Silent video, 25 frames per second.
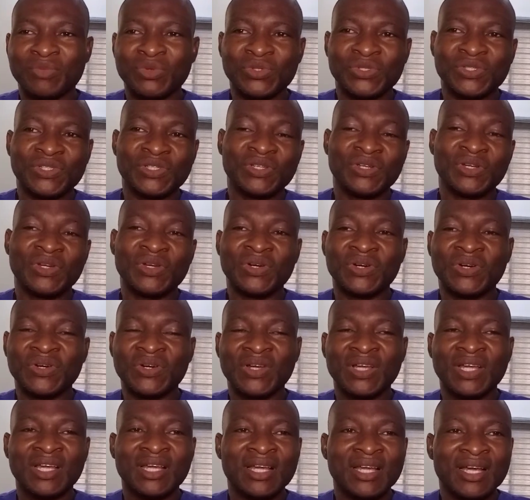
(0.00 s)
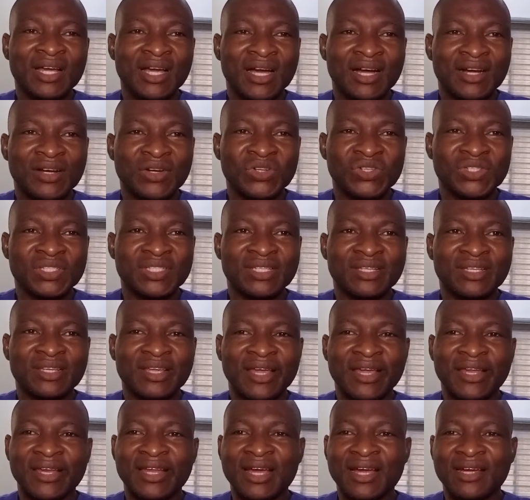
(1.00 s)
posterior
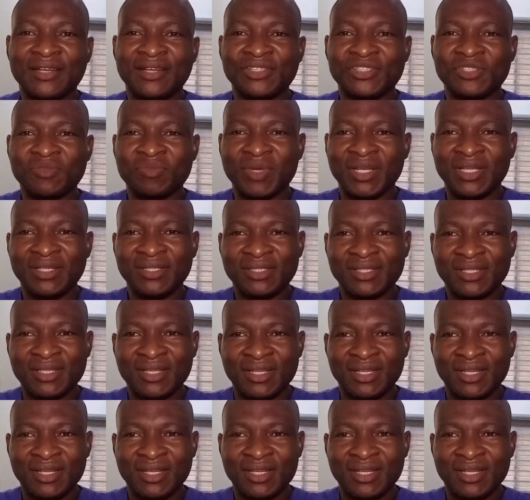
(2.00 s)
acoustic enhancement,